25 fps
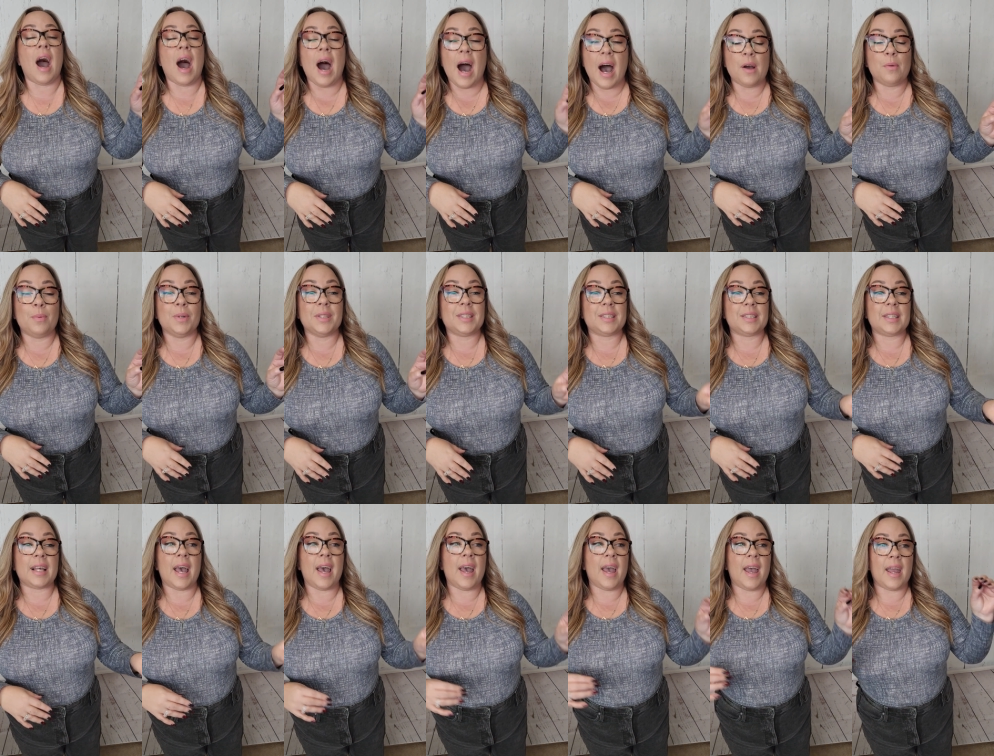I would
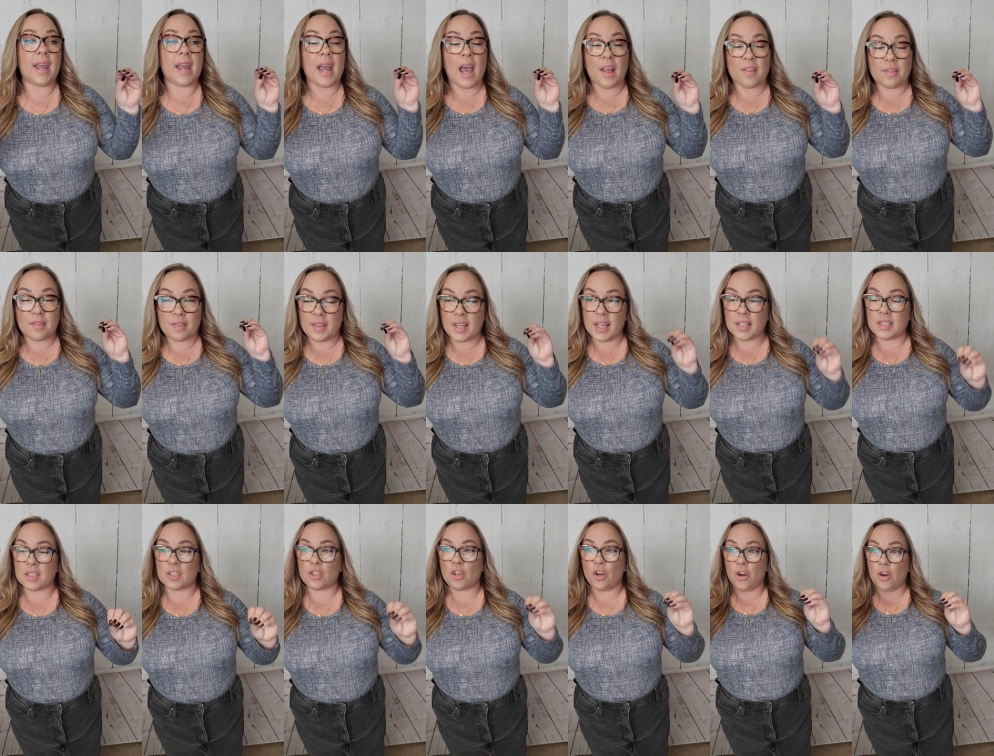say at
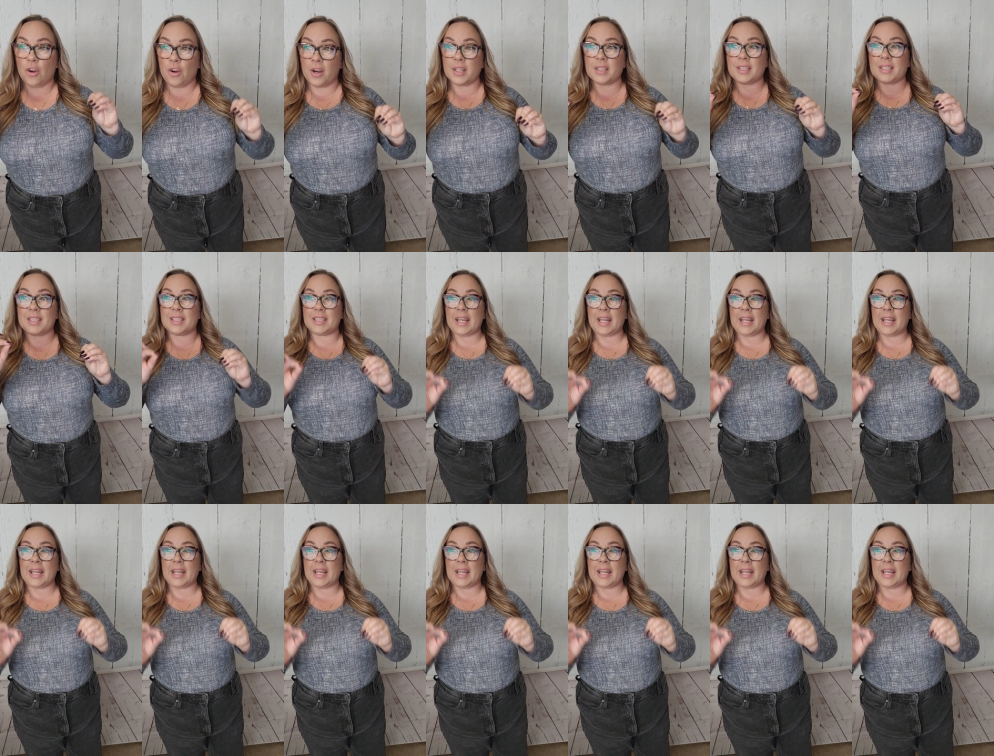this current